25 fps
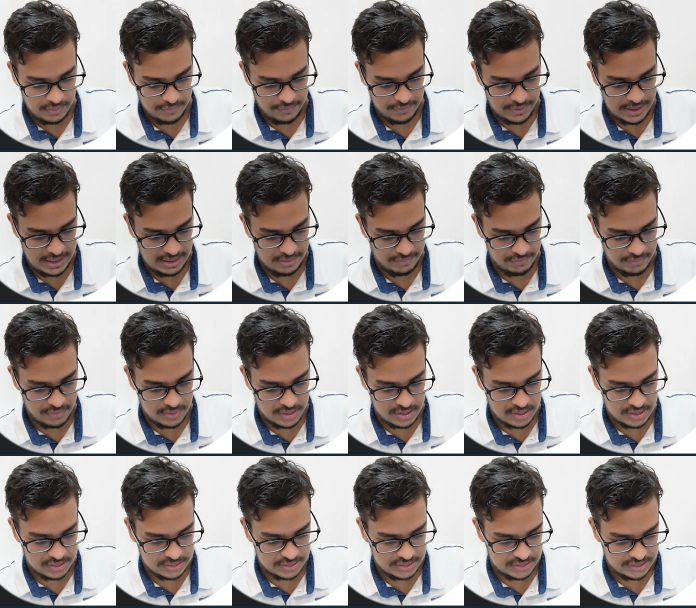
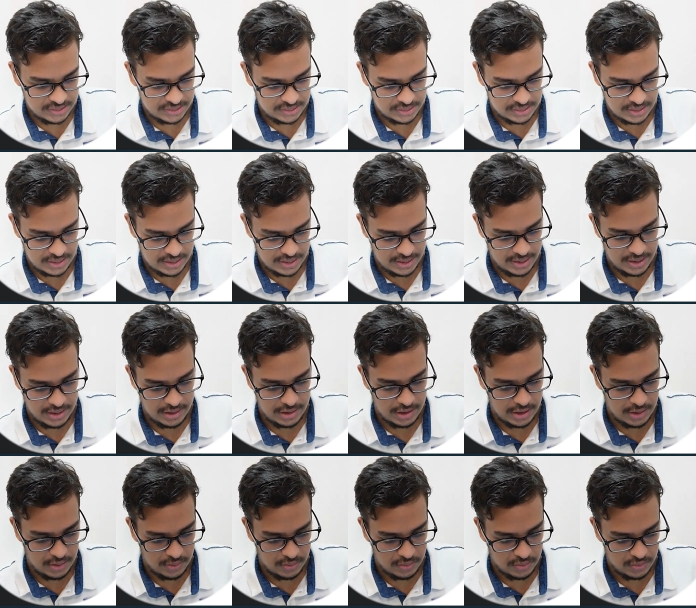frameworks, and
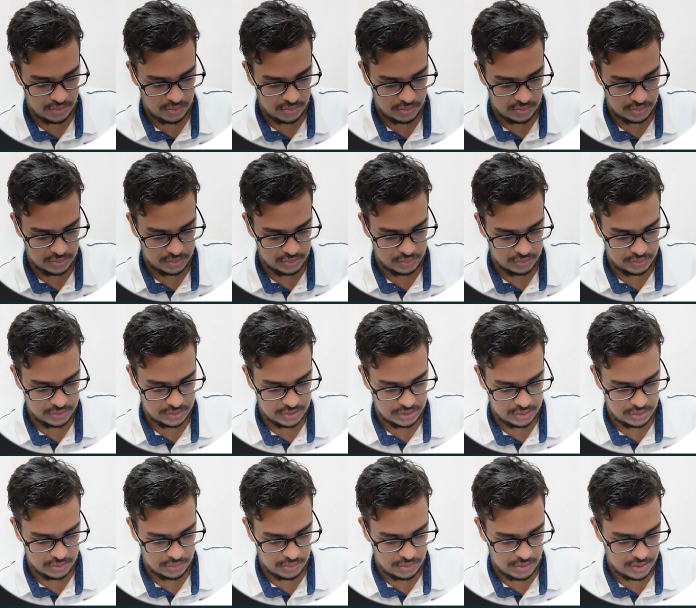allow
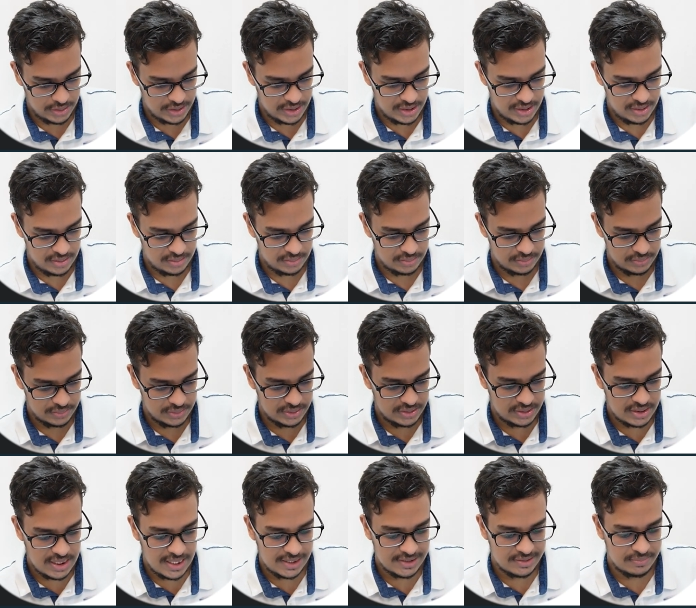user to log in.
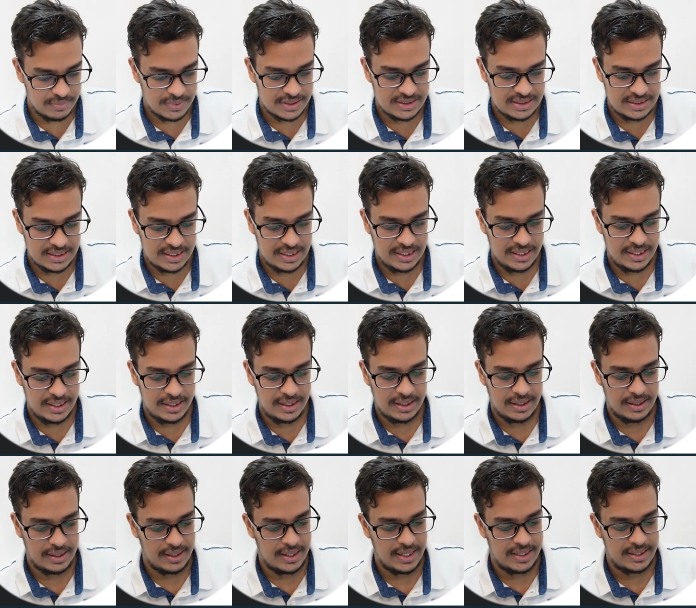This guy is basically
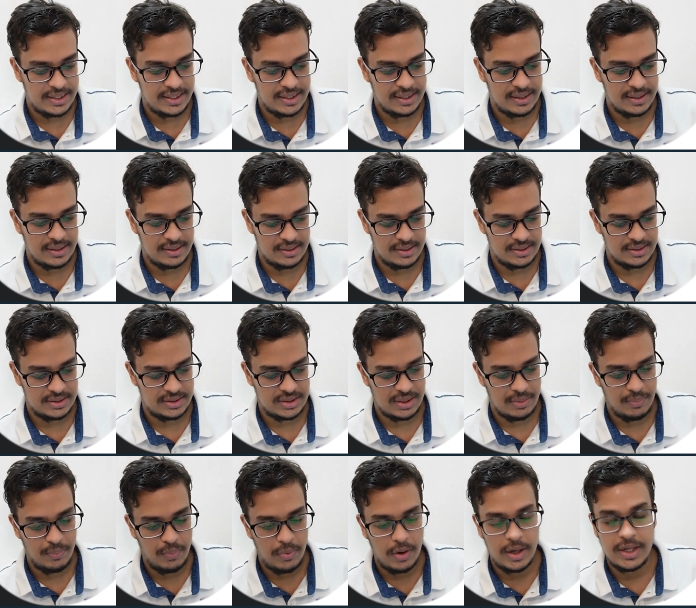writing
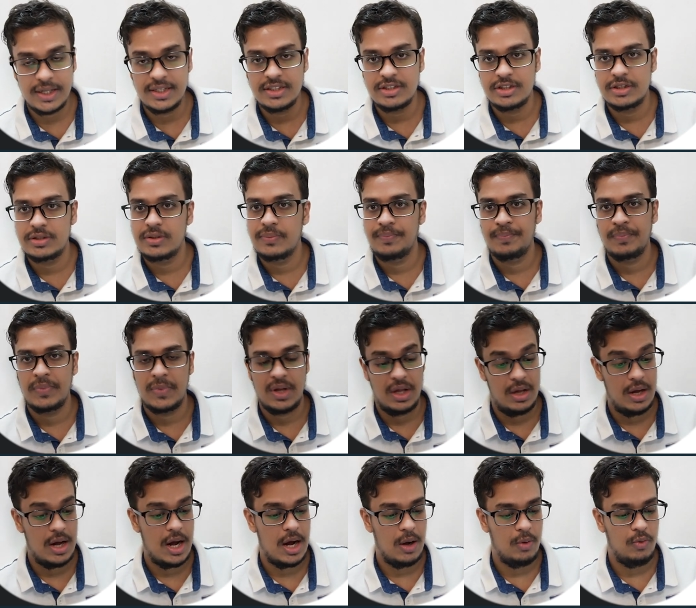some points
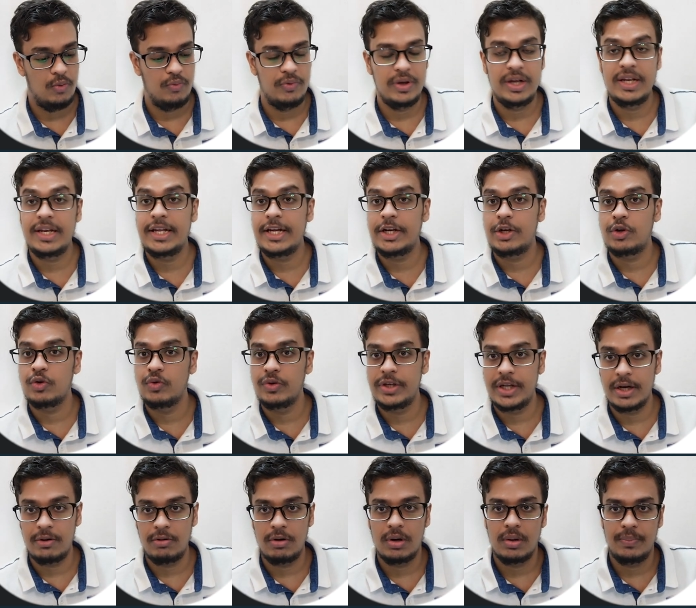how we need to
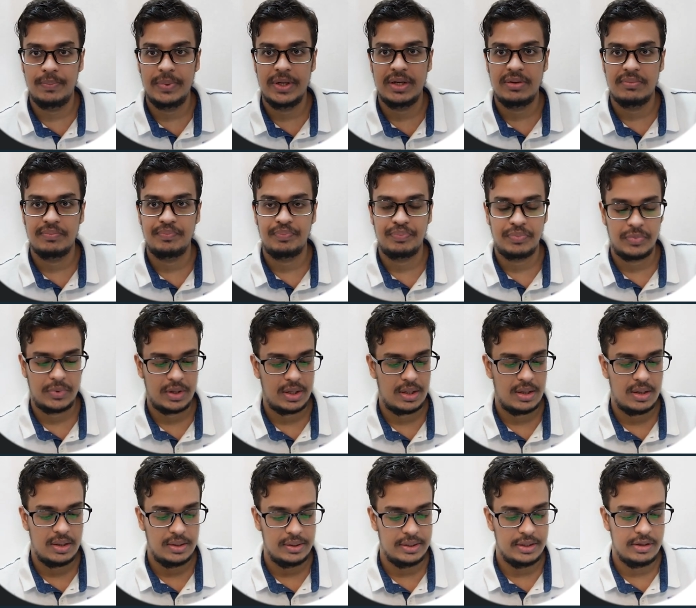develop it,
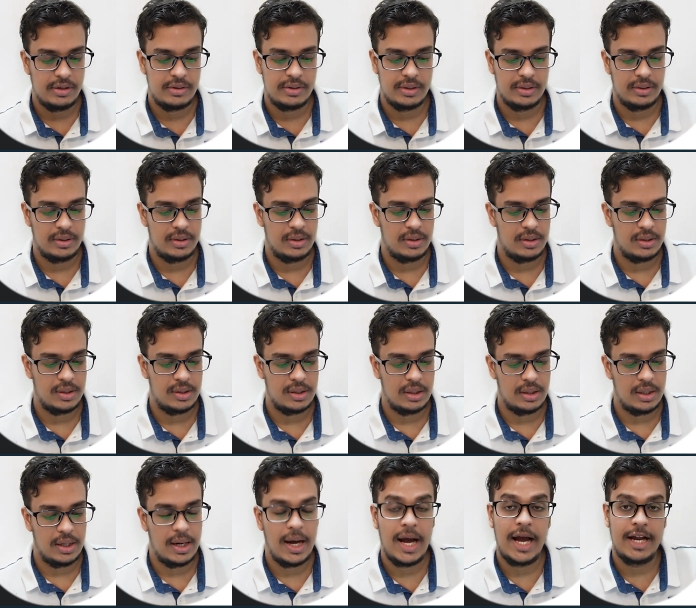this
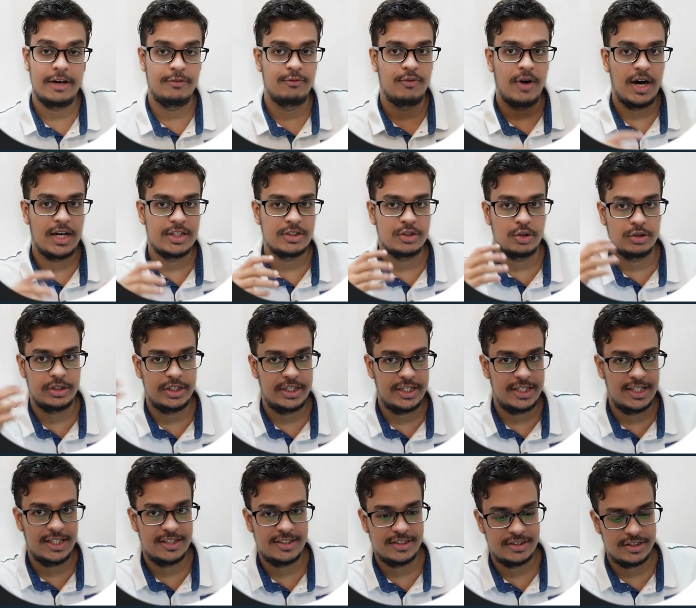advanced
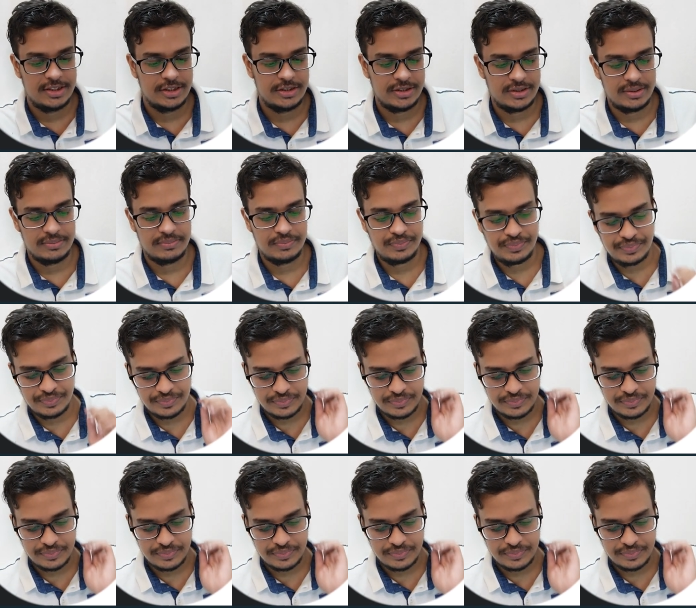authentication system,